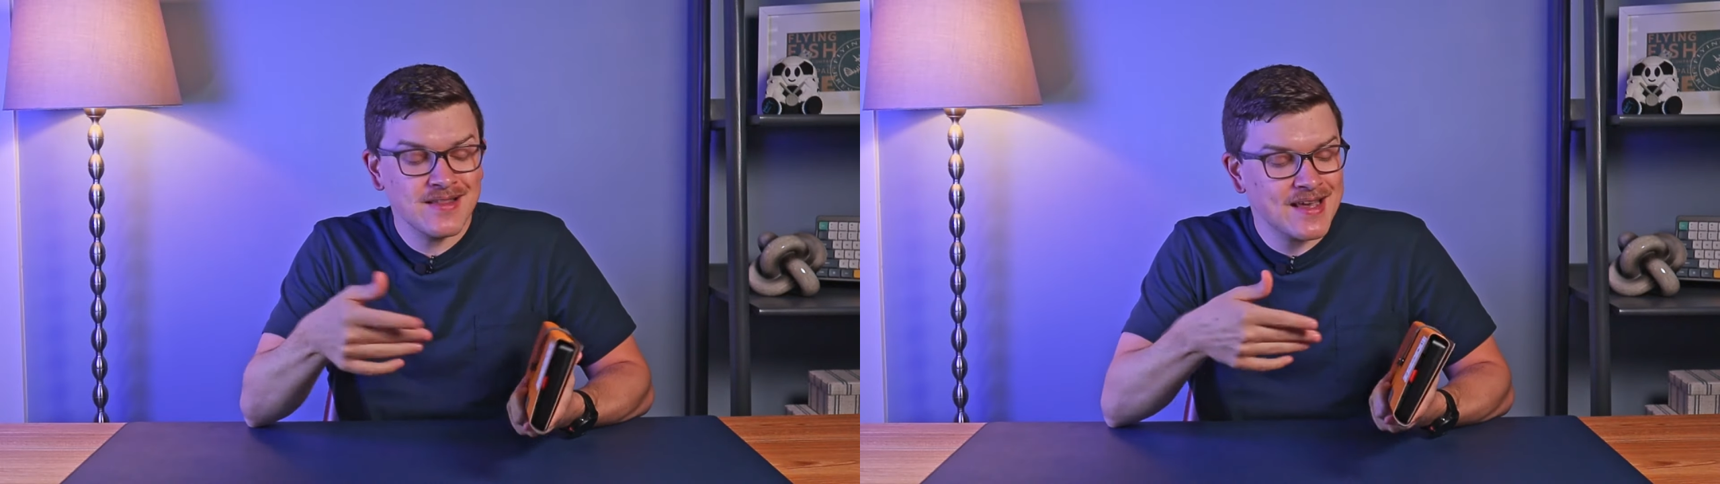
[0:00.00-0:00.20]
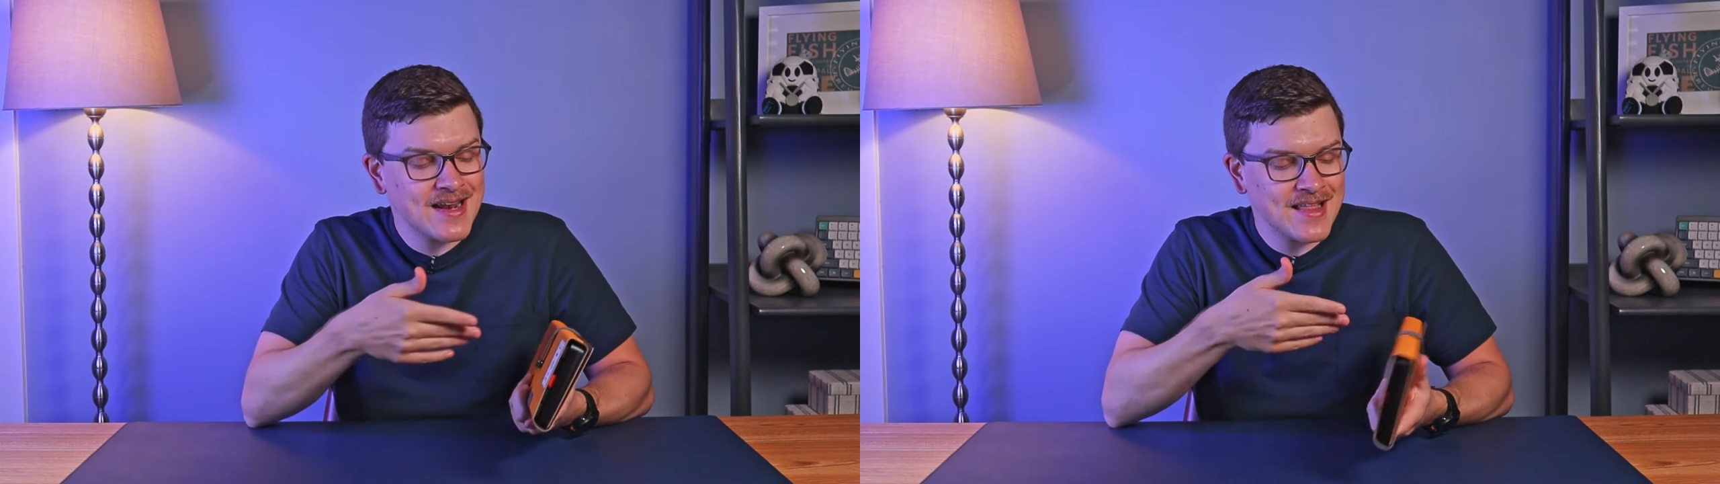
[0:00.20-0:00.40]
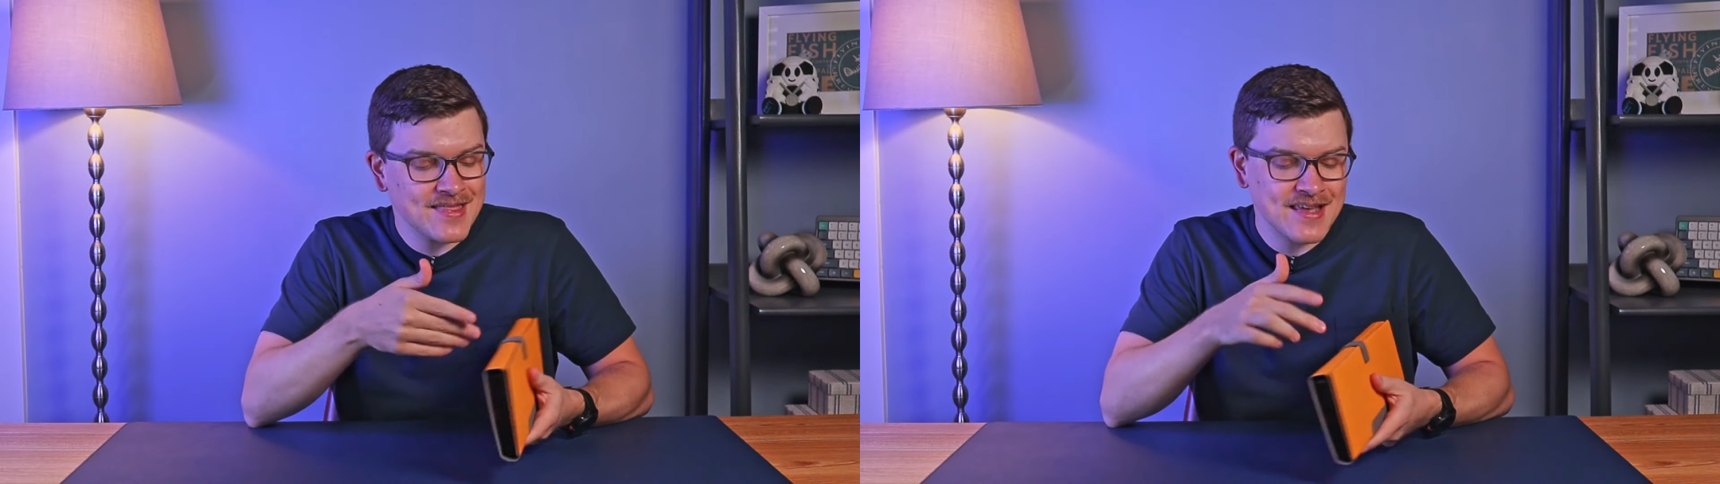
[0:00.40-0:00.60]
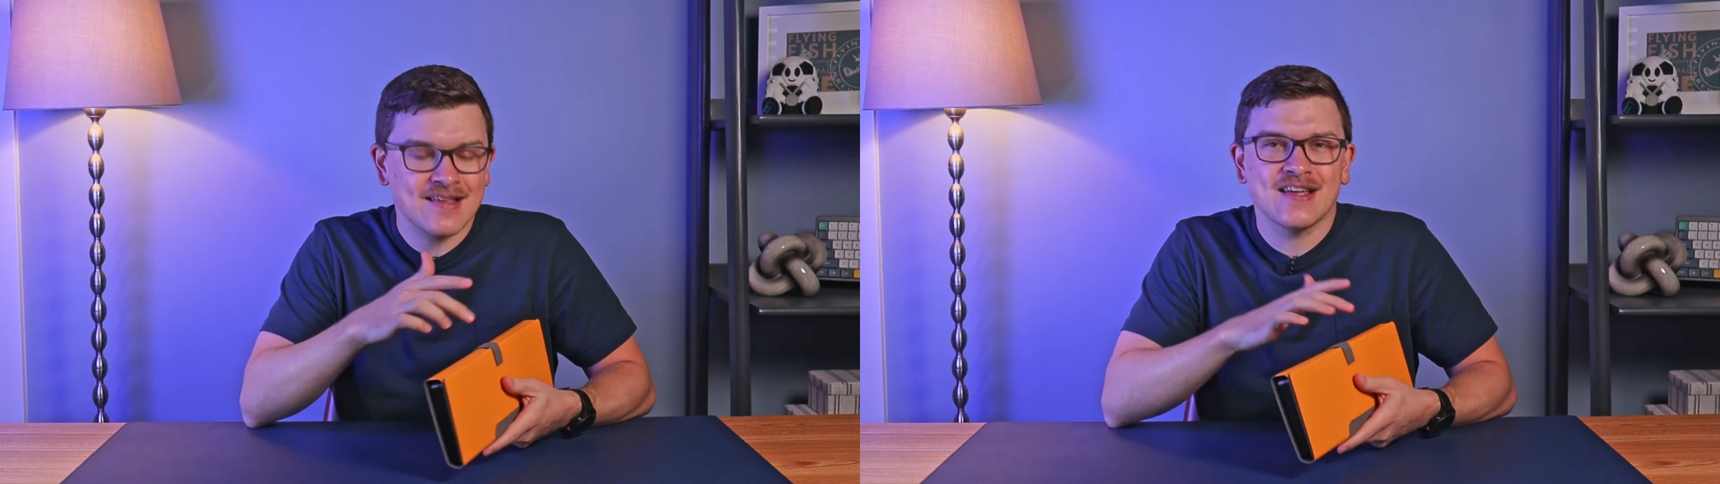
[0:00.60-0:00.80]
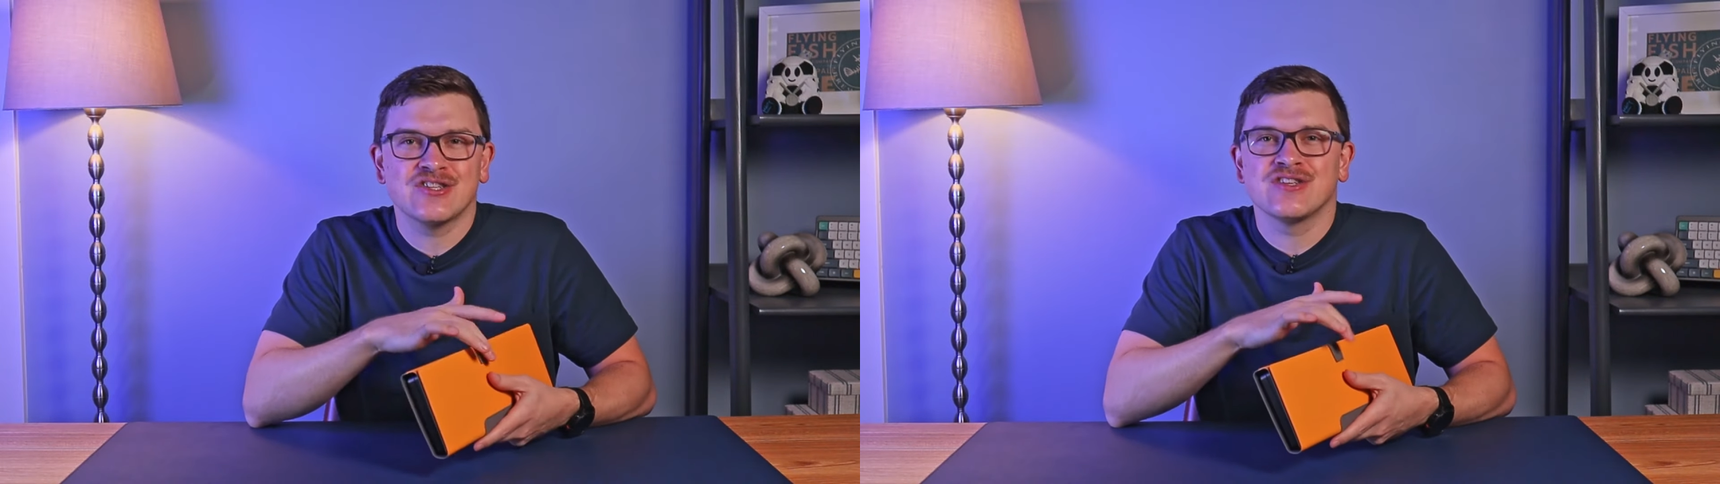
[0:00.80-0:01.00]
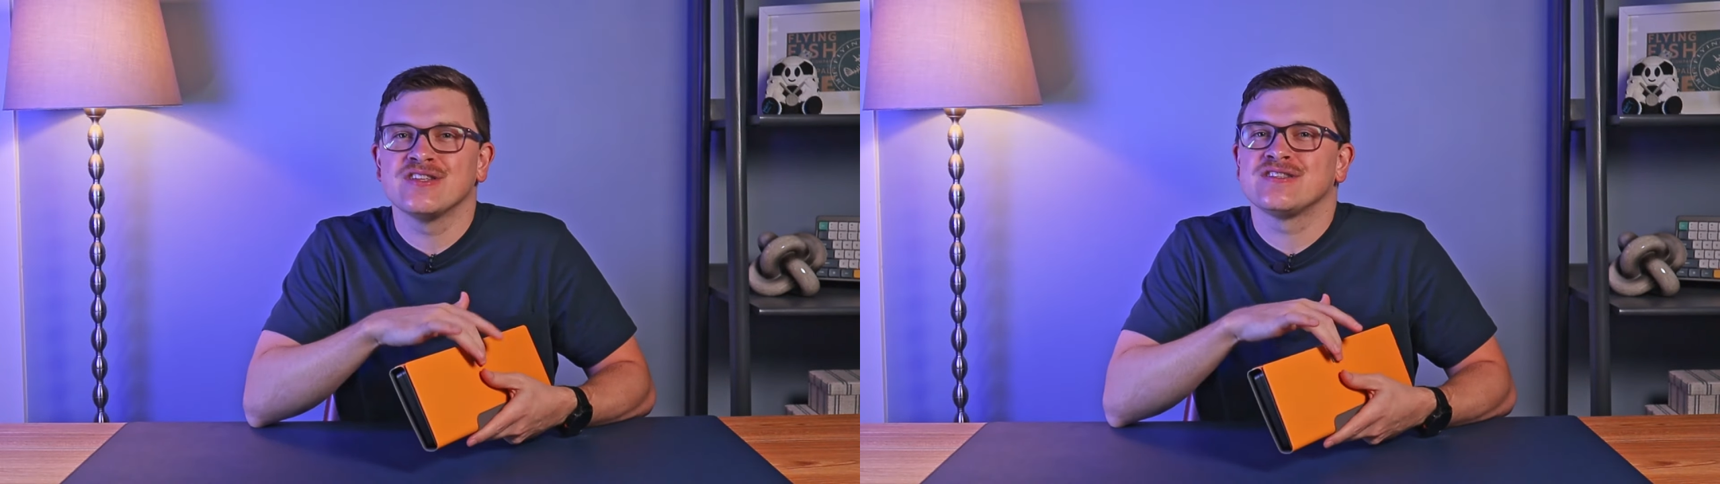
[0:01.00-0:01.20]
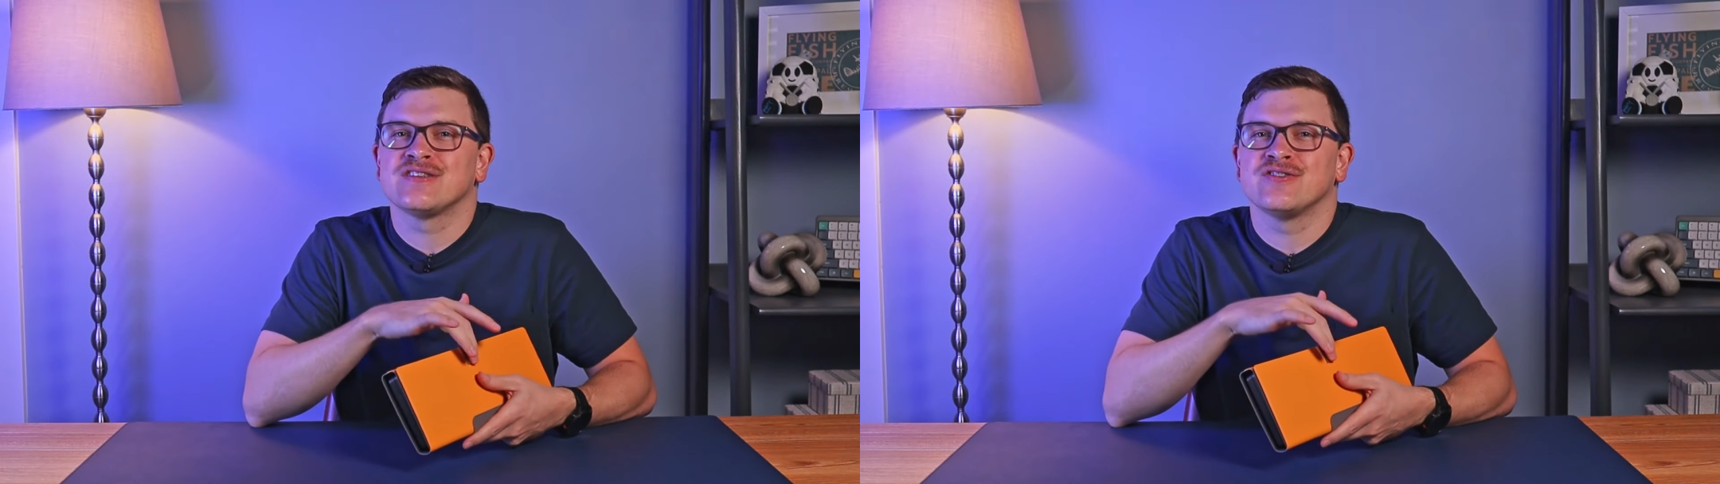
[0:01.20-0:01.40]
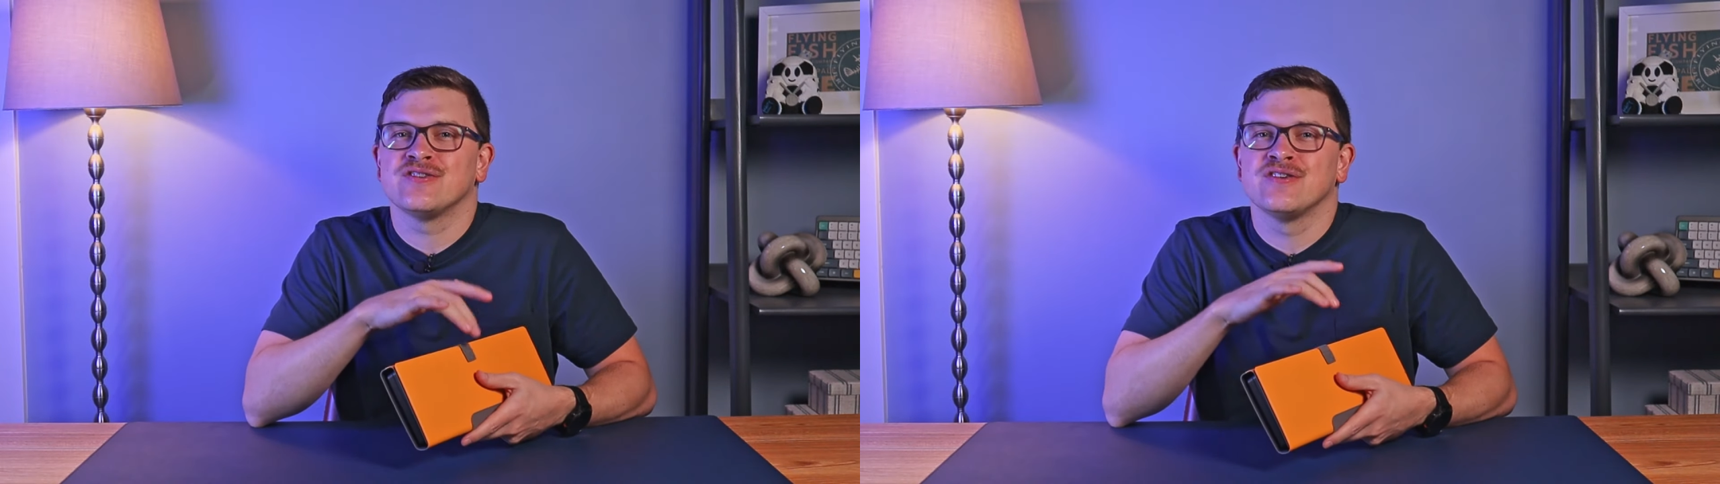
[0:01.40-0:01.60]
that I think they should
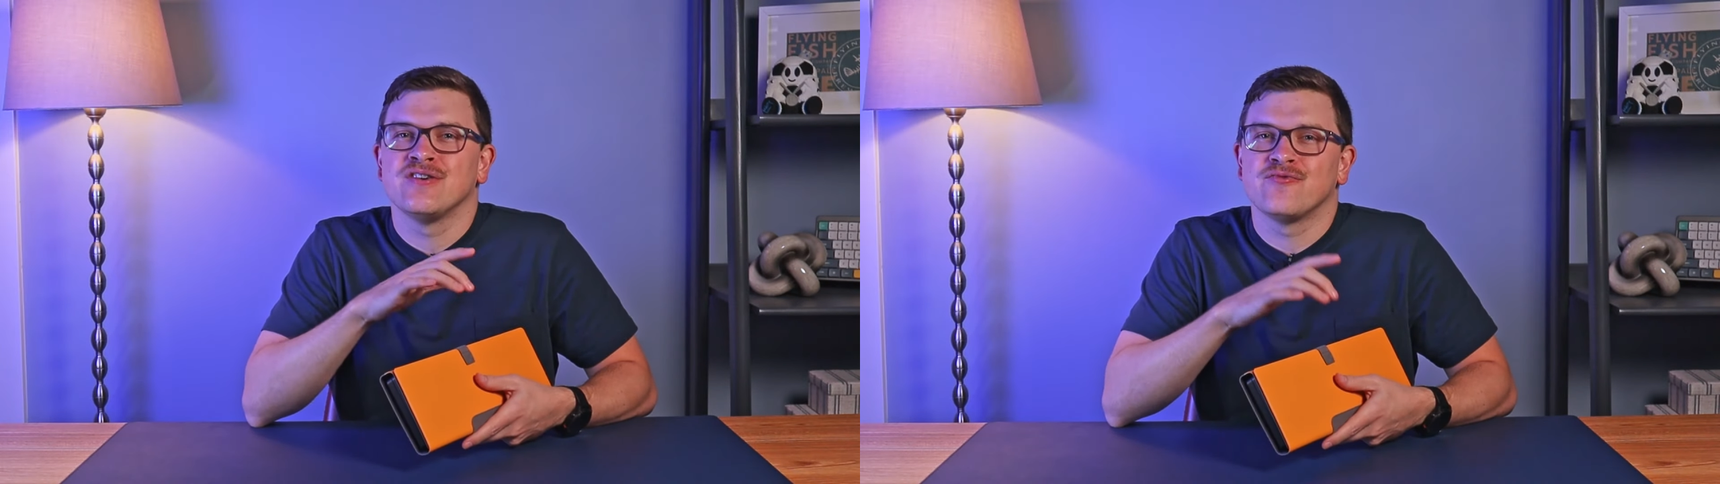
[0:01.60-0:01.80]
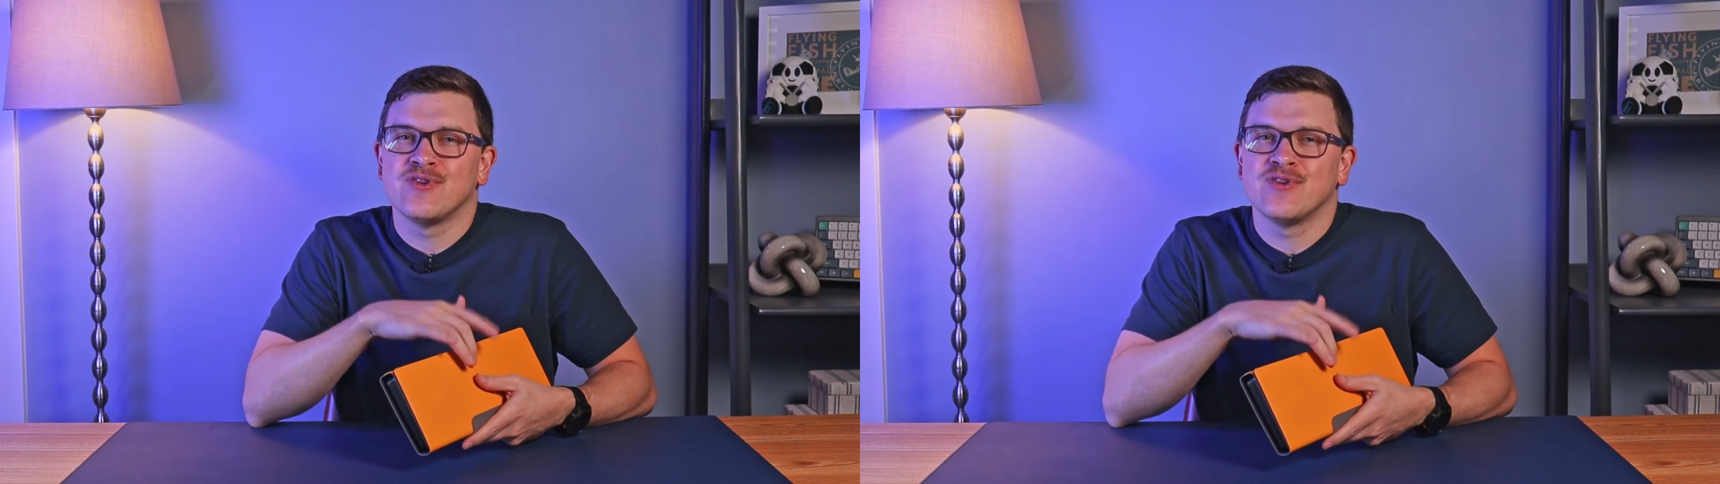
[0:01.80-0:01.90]
consider